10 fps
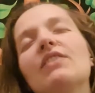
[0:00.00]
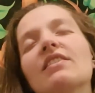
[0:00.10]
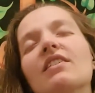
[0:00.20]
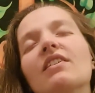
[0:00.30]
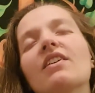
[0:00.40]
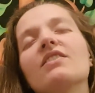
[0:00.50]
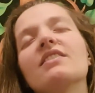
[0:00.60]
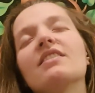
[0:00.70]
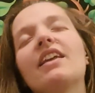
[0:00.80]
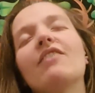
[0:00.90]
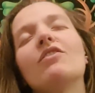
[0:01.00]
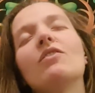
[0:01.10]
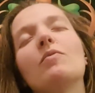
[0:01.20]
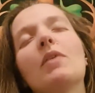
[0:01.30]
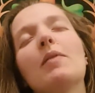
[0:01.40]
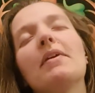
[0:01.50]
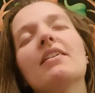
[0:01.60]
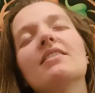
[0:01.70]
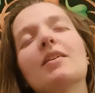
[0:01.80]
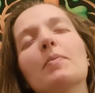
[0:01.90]
this on a conscious level, maybe on
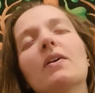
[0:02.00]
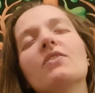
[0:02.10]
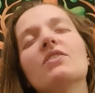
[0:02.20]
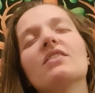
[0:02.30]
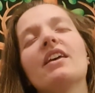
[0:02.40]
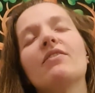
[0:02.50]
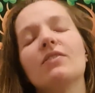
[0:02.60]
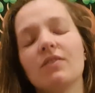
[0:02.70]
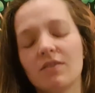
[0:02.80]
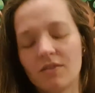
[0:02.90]
a subconscious level.